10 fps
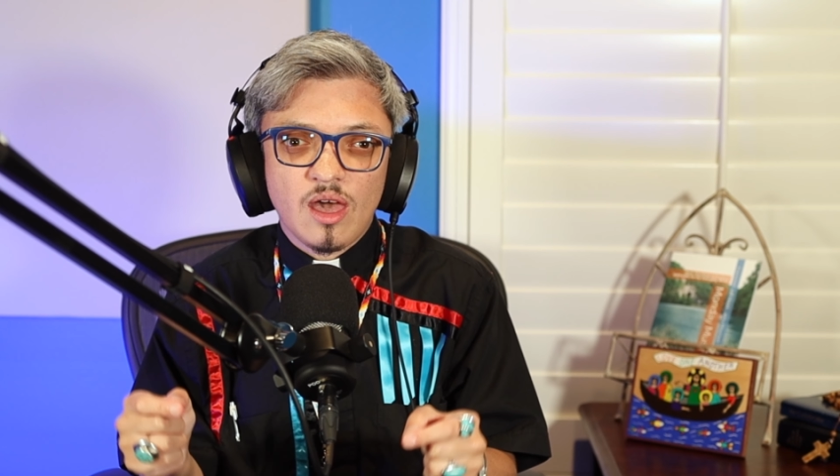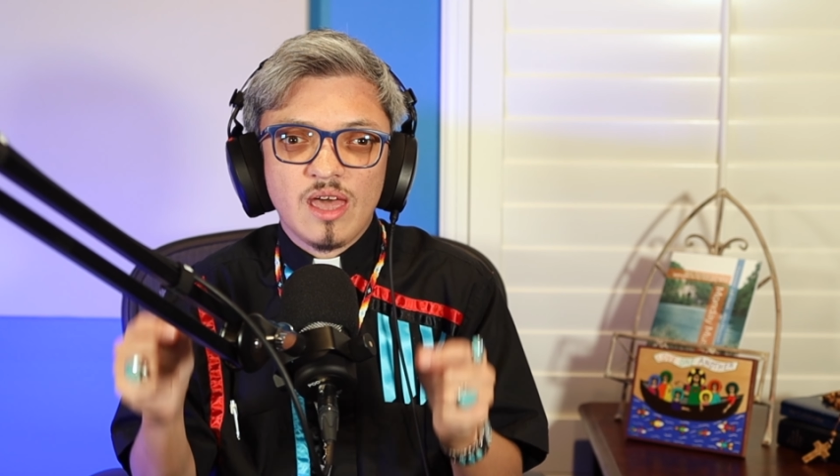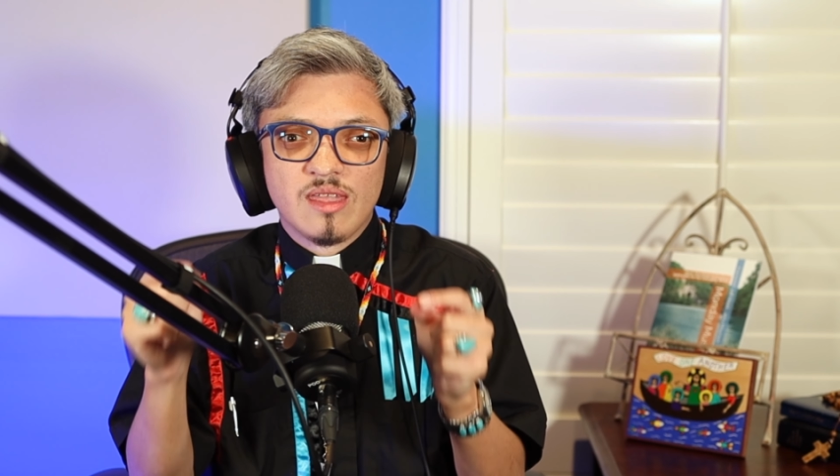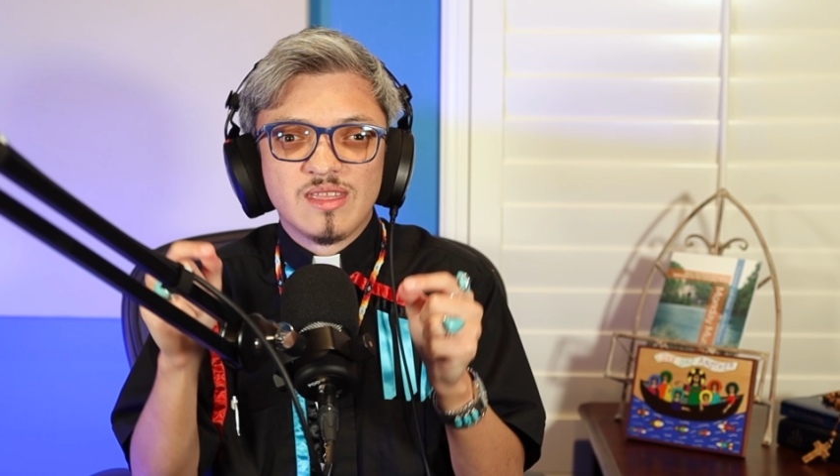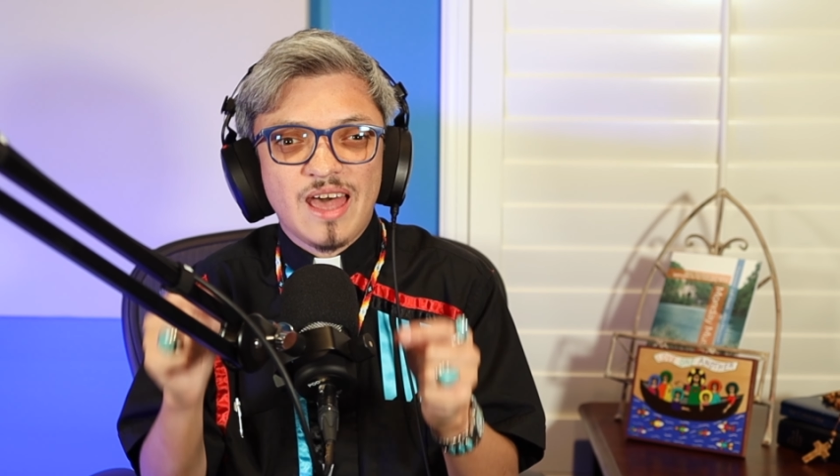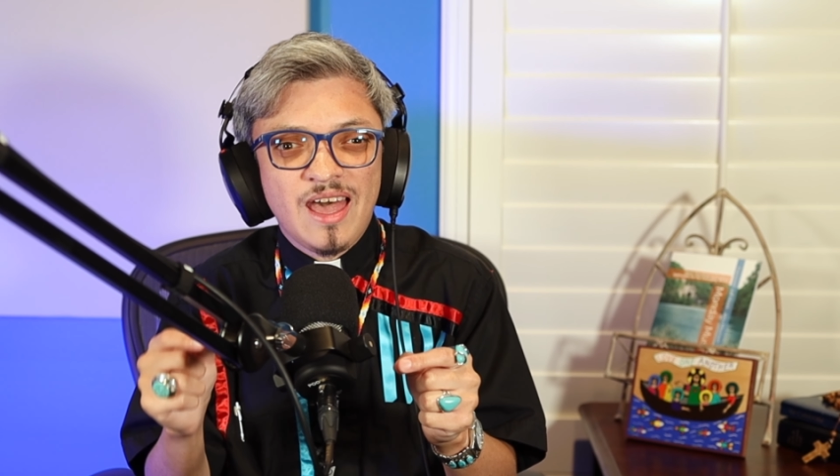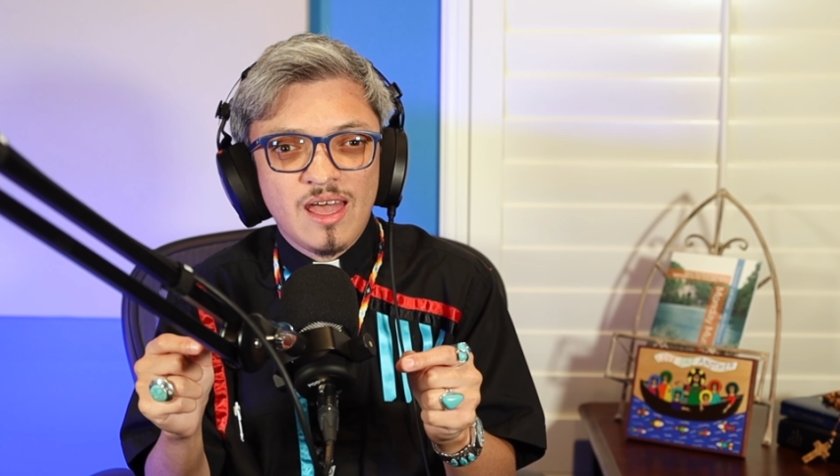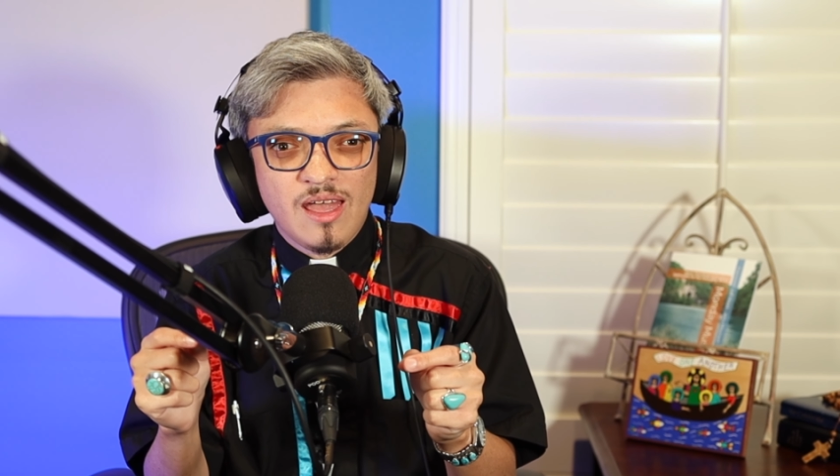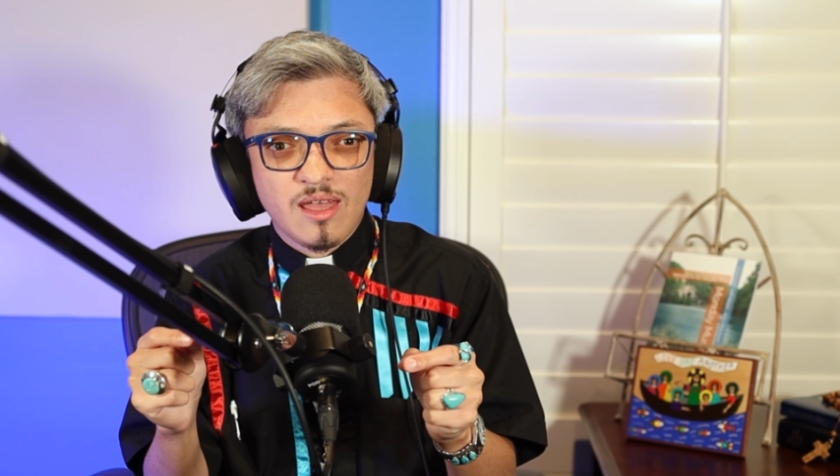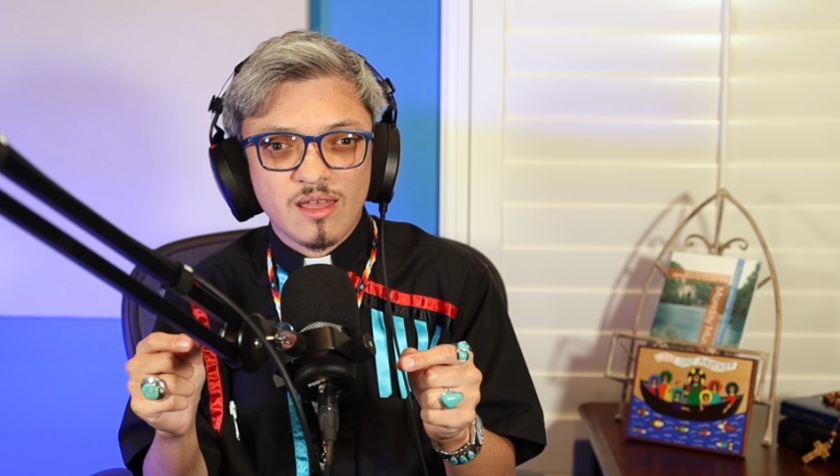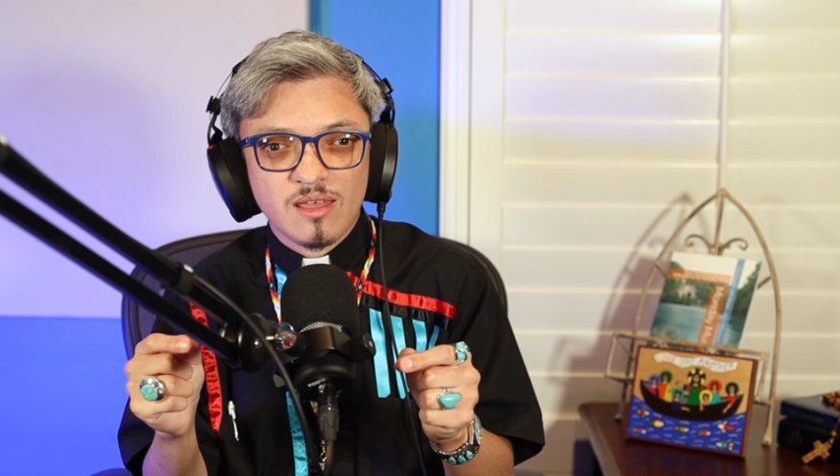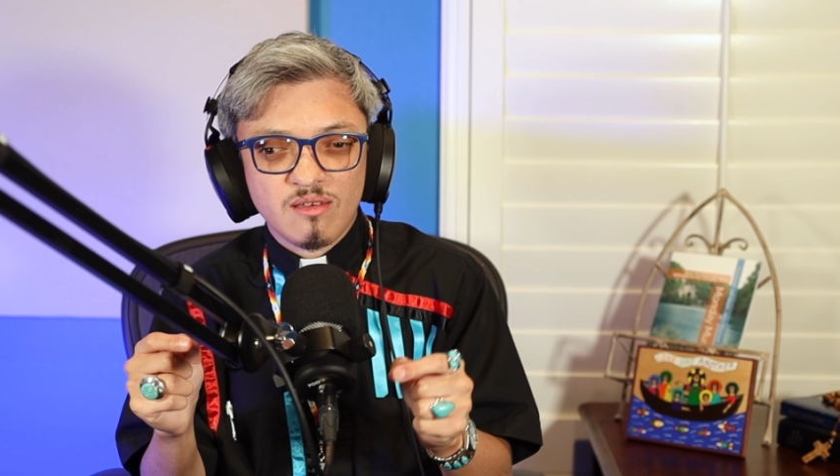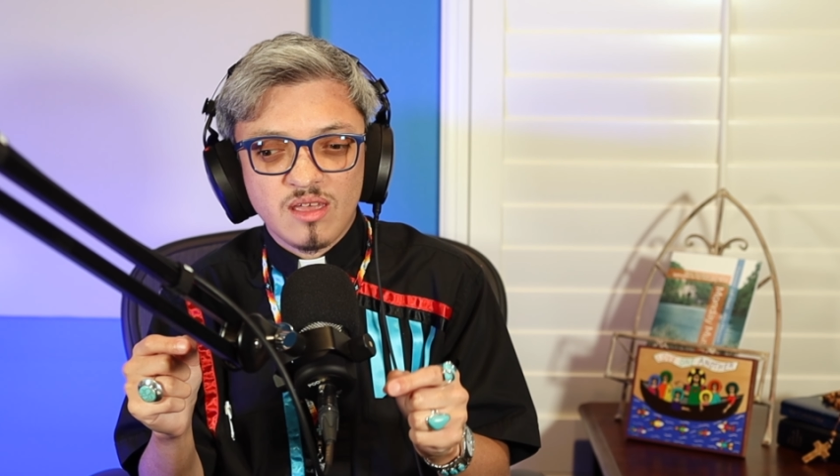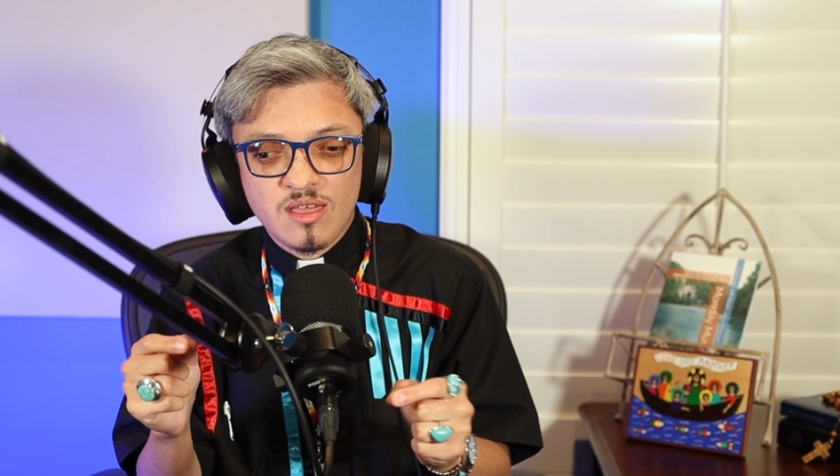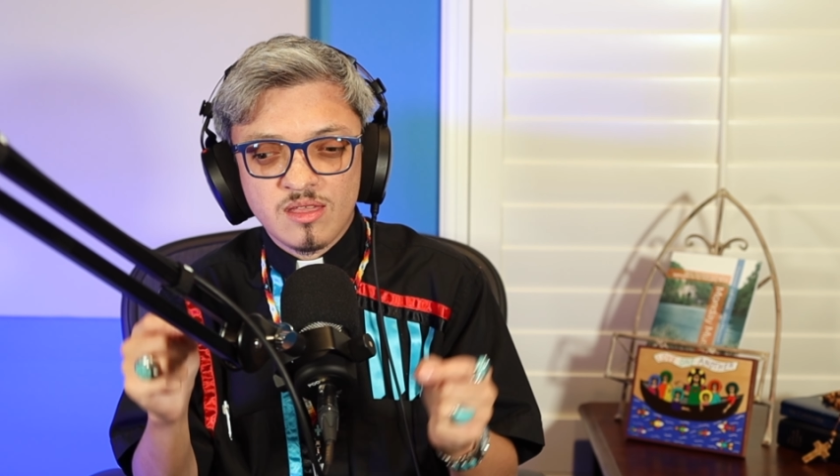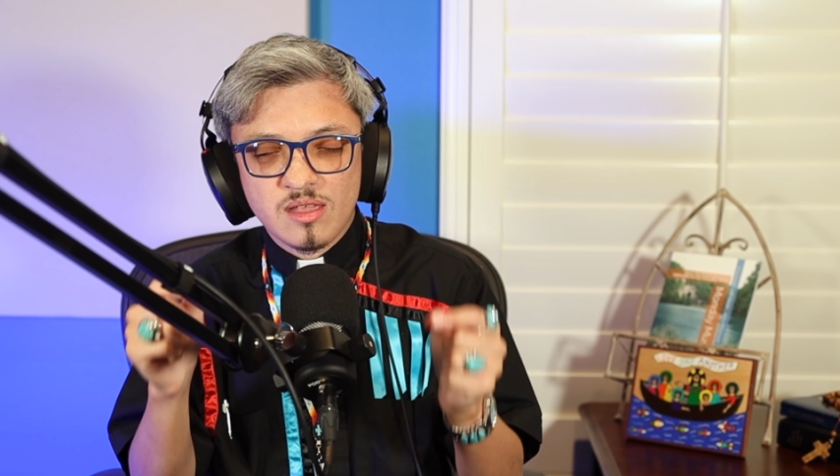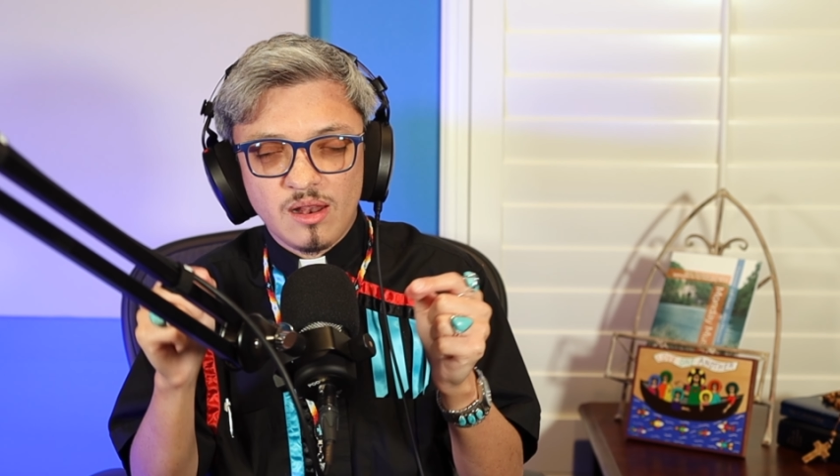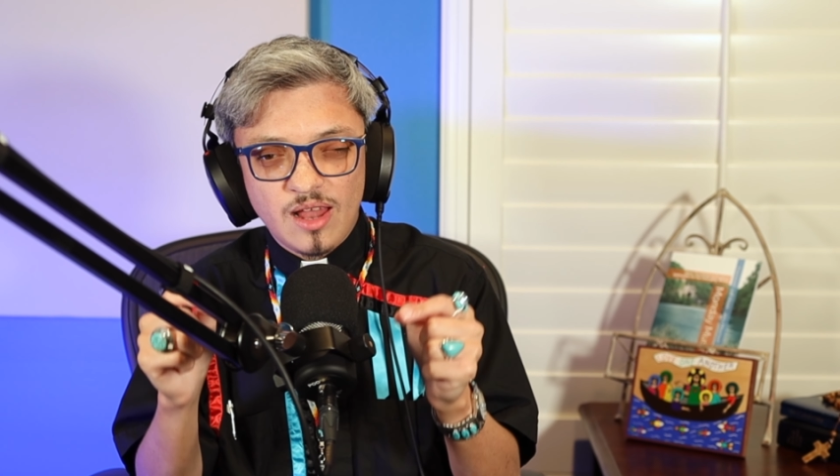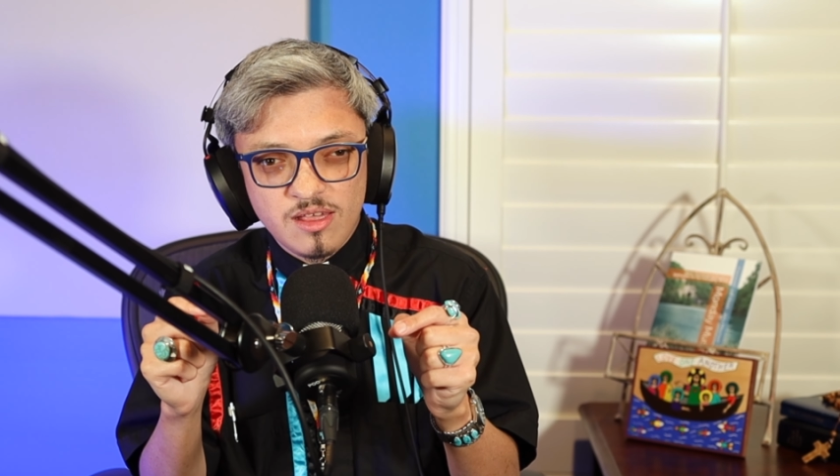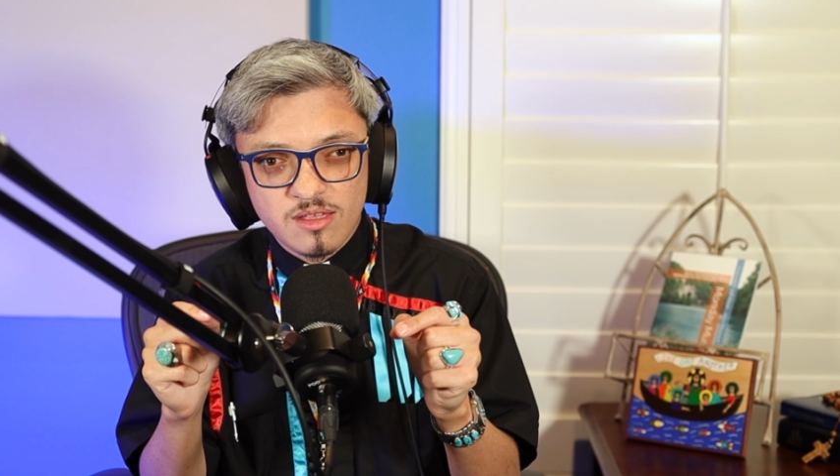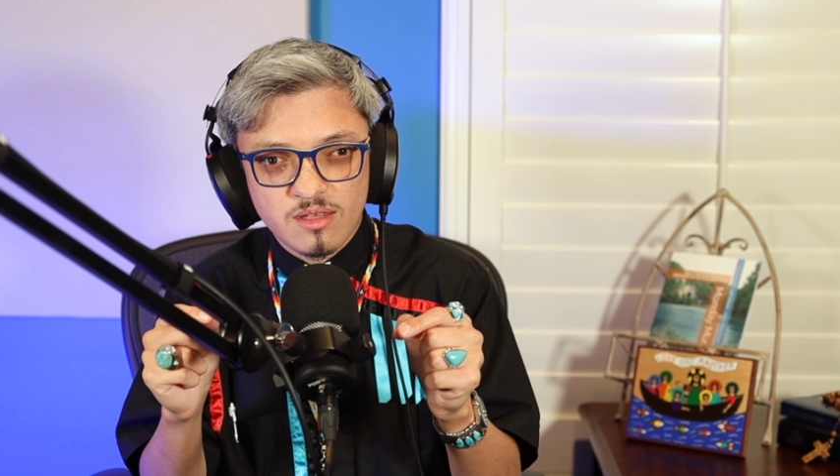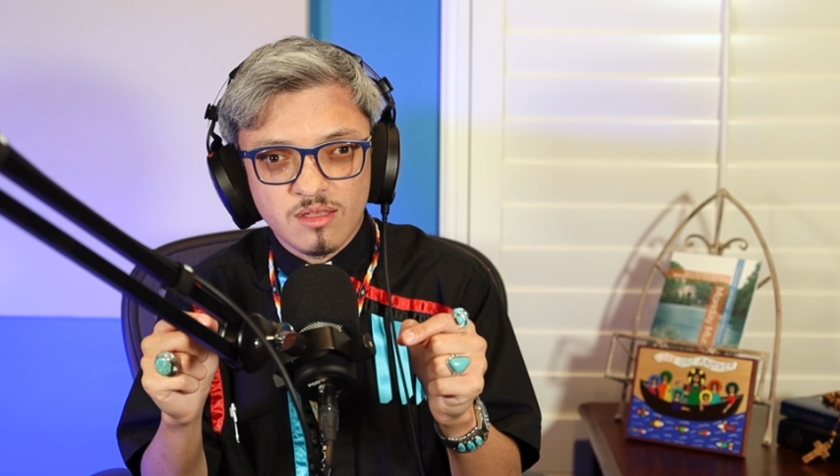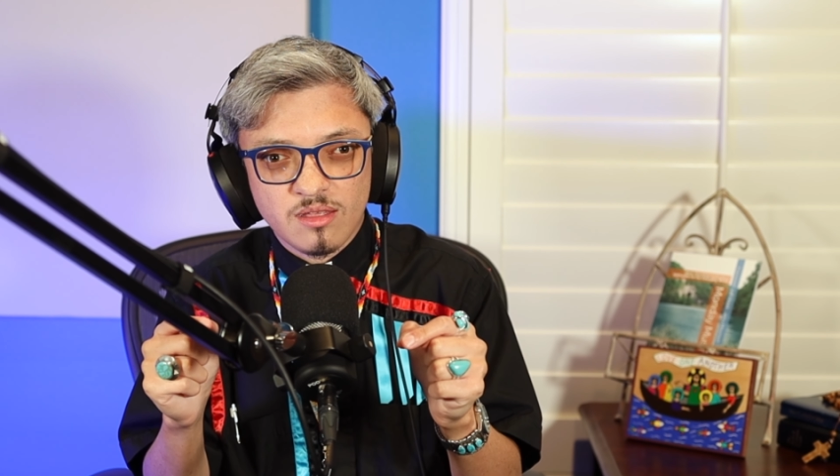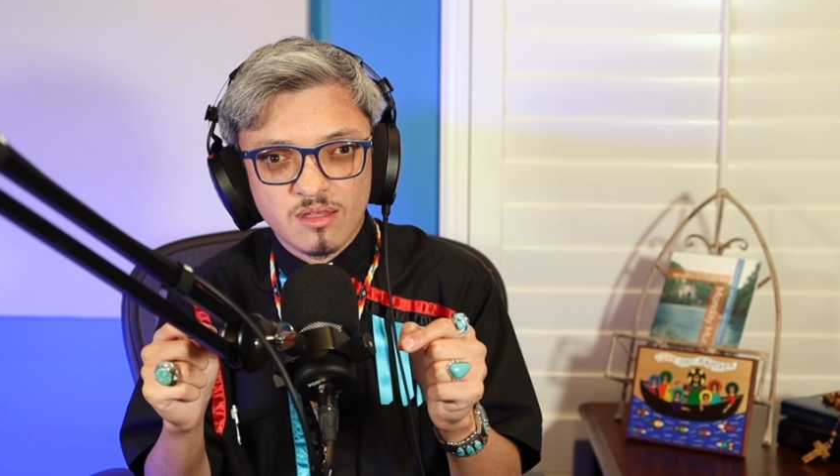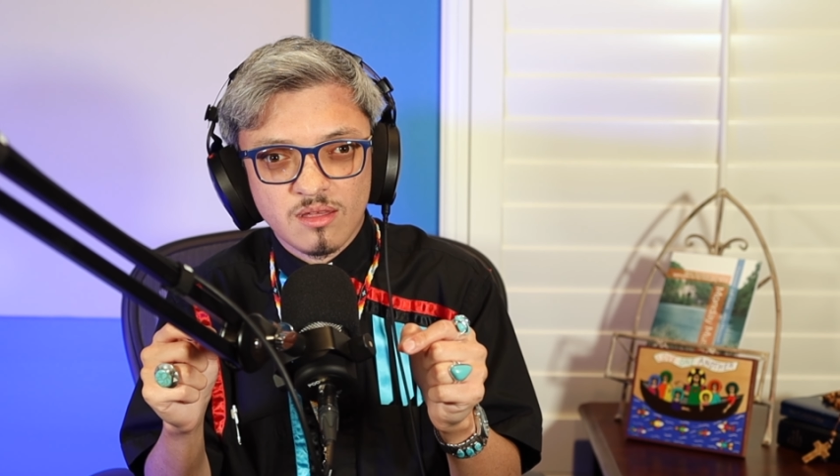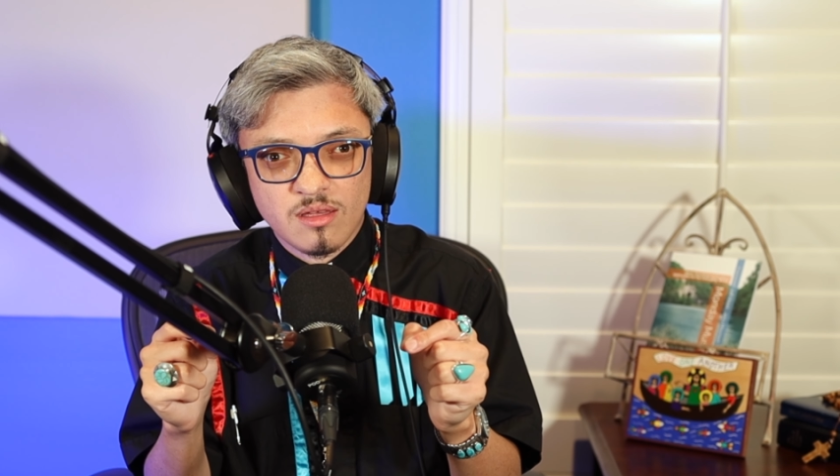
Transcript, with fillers: And that is the lesson